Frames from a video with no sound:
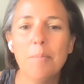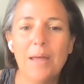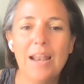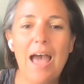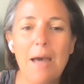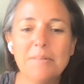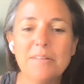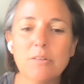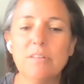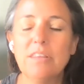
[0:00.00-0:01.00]
but
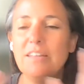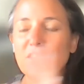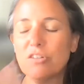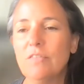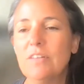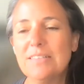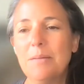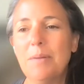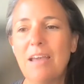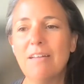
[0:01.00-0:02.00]
absolutely serving
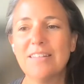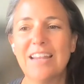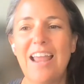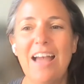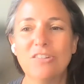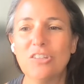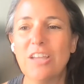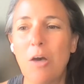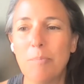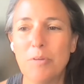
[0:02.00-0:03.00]
somebody else can
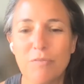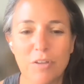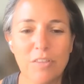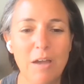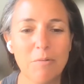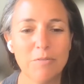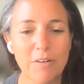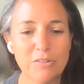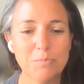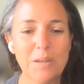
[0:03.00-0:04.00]
actually help you feel that
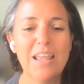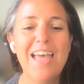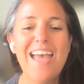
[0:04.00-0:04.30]
refreshment.